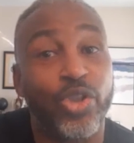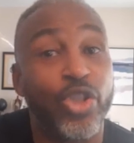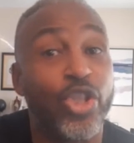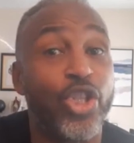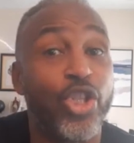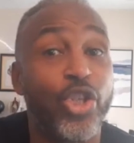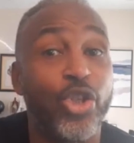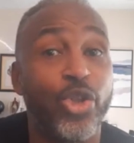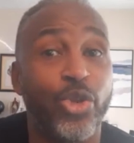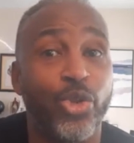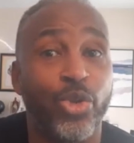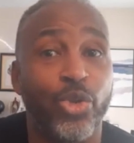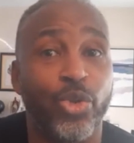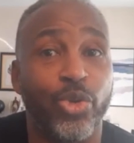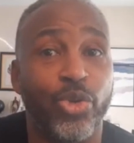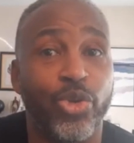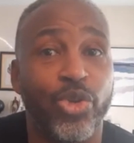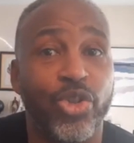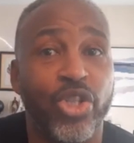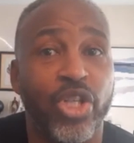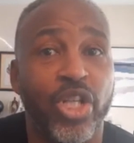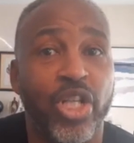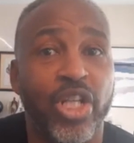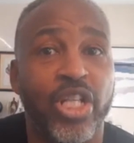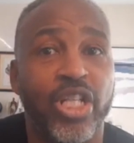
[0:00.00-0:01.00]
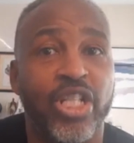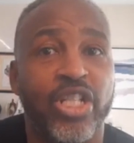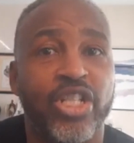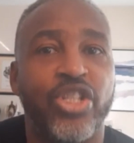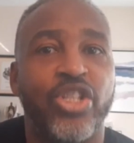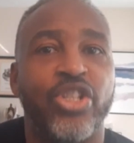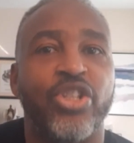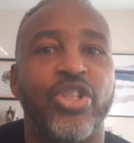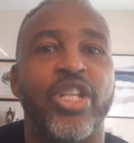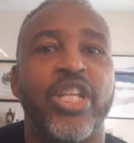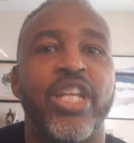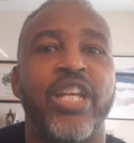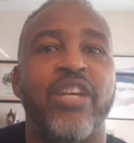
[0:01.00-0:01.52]
use to
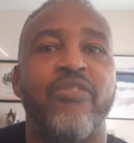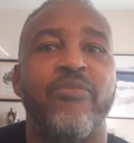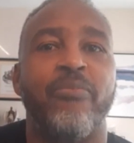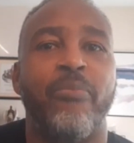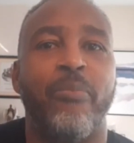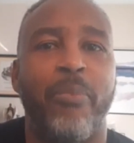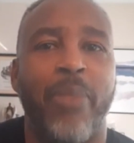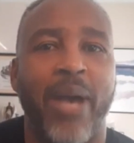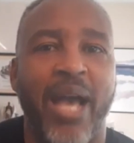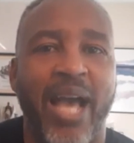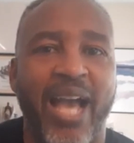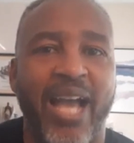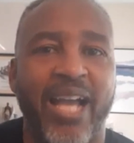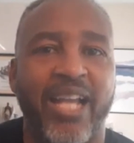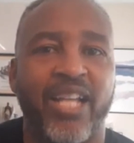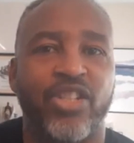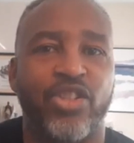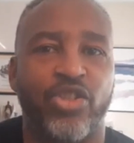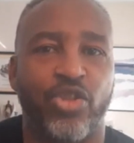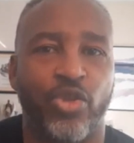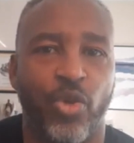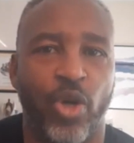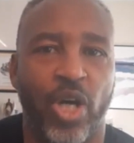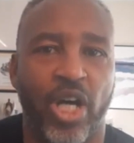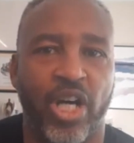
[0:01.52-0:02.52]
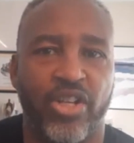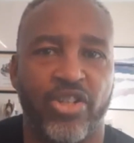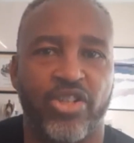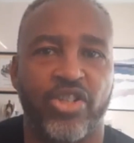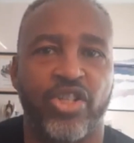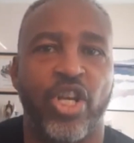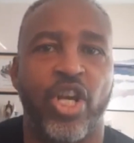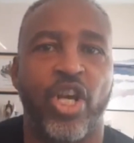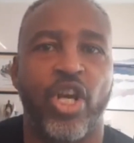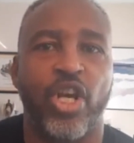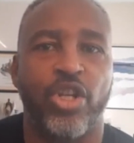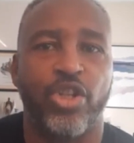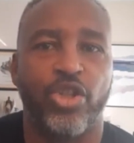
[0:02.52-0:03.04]
give back to us,
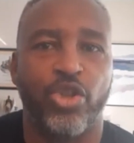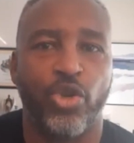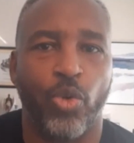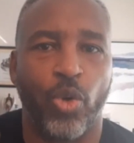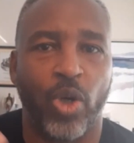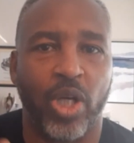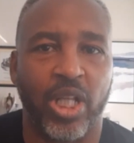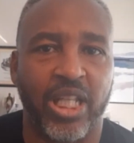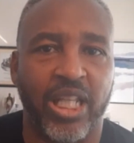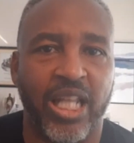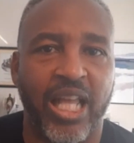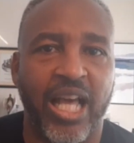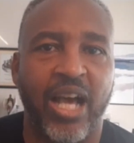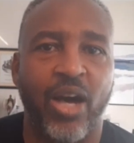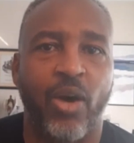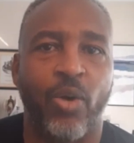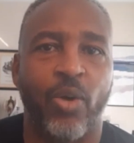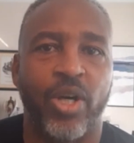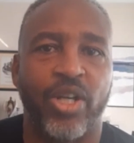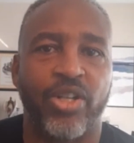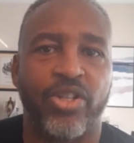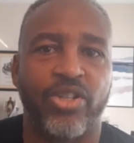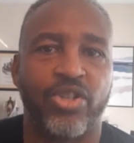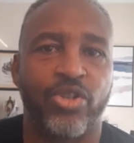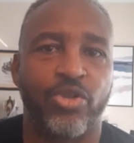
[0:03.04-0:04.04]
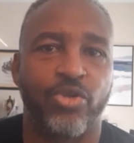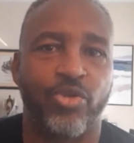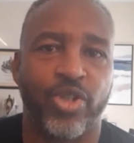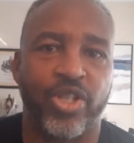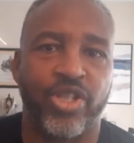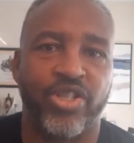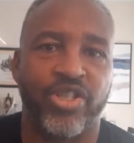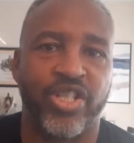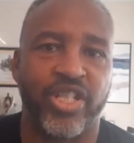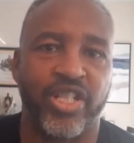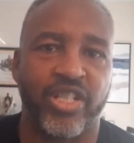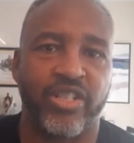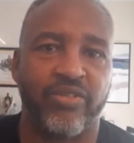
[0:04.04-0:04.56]
to allow us to
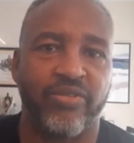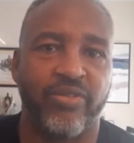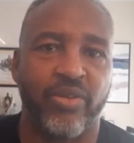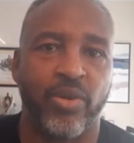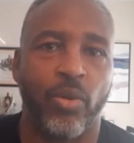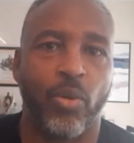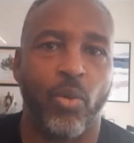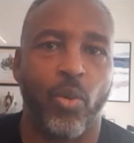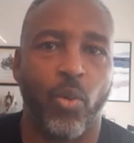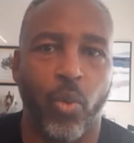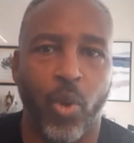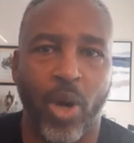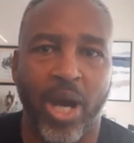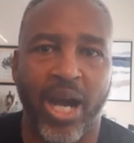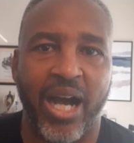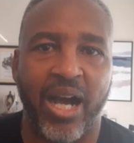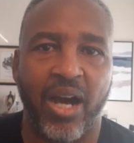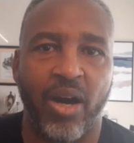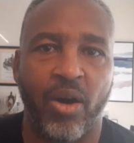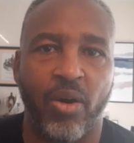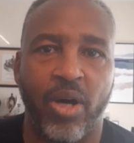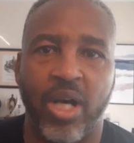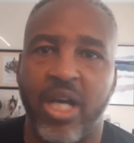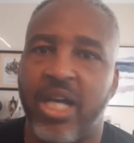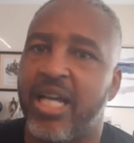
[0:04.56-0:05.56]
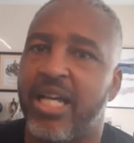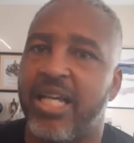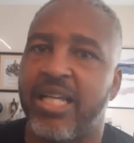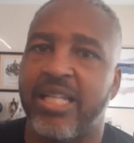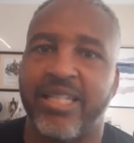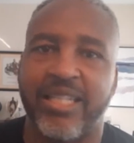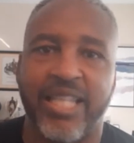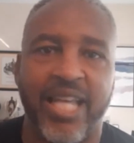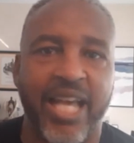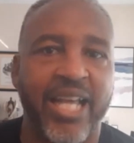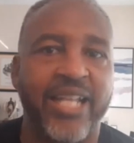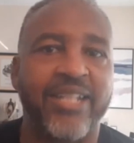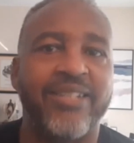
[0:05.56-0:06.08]
receive. Wow.
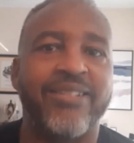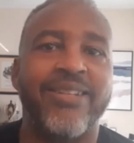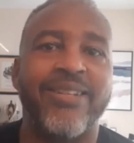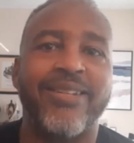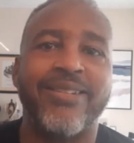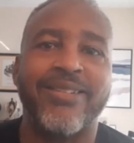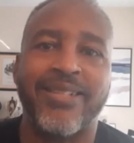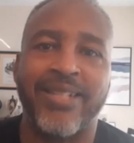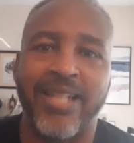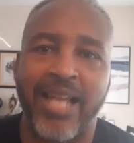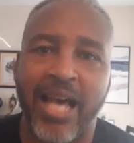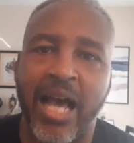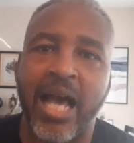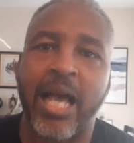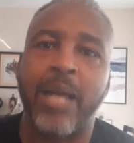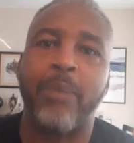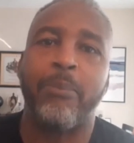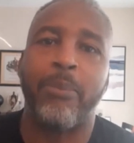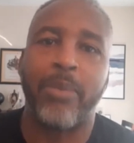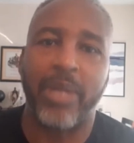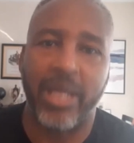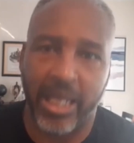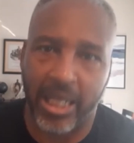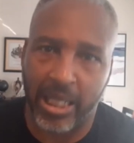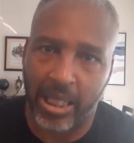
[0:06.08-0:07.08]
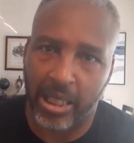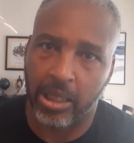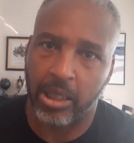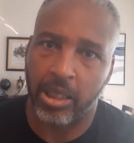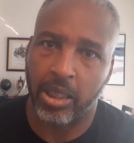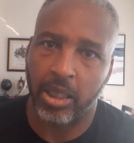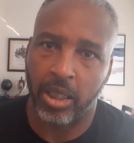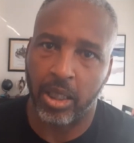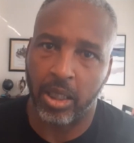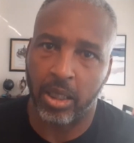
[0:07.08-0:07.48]
That does not mean